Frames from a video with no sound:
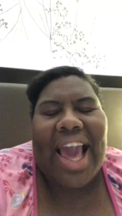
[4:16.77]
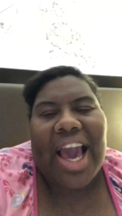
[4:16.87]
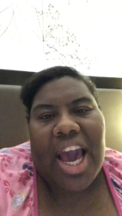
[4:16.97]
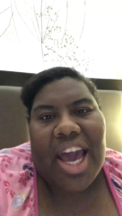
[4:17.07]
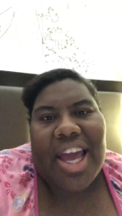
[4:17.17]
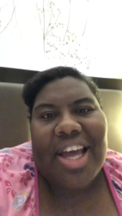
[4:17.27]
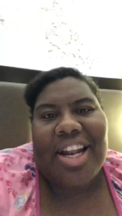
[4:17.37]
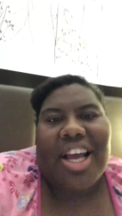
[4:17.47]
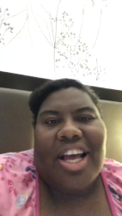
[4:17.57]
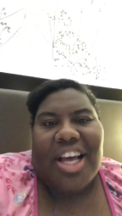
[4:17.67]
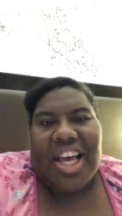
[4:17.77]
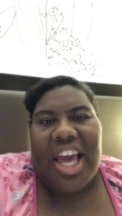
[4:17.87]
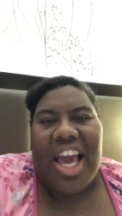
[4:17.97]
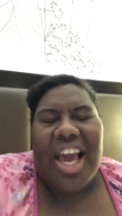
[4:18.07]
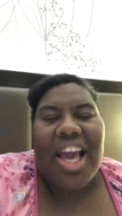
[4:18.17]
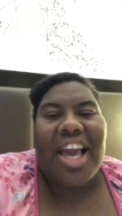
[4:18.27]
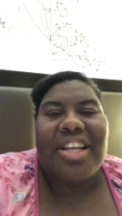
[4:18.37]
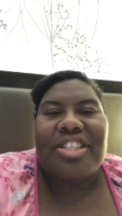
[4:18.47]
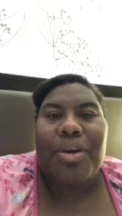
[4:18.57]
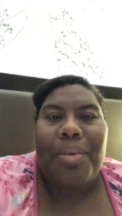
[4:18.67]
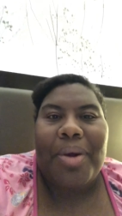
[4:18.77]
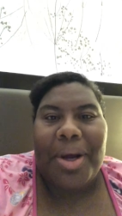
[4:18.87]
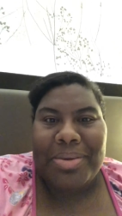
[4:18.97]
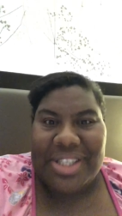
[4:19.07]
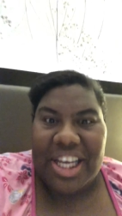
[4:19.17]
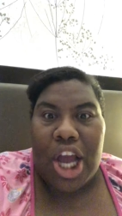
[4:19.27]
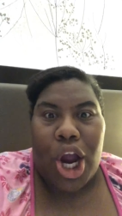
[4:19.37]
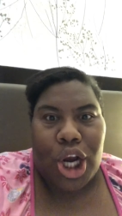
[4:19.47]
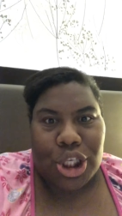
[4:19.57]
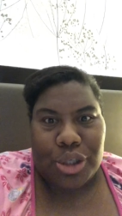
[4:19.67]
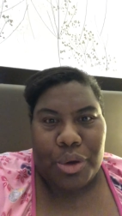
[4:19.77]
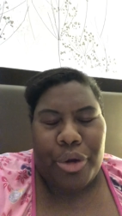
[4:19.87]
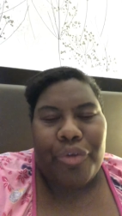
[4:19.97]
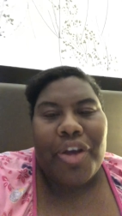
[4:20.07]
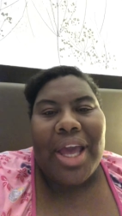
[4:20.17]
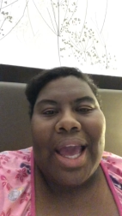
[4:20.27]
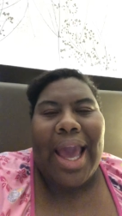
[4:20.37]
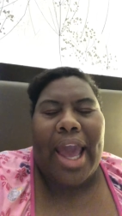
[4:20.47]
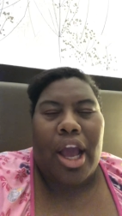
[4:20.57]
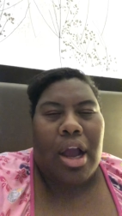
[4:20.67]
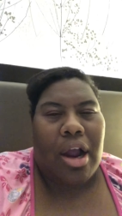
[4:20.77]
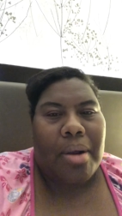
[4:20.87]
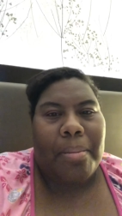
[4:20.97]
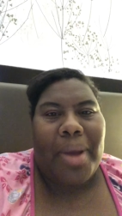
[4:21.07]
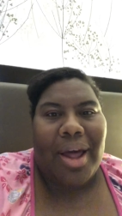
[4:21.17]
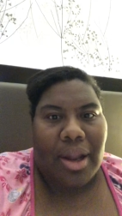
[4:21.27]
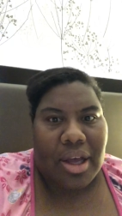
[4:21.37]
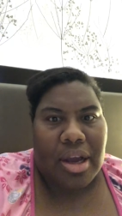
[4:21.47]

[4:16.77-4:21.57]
and he interrupted R-Truth and Carmella.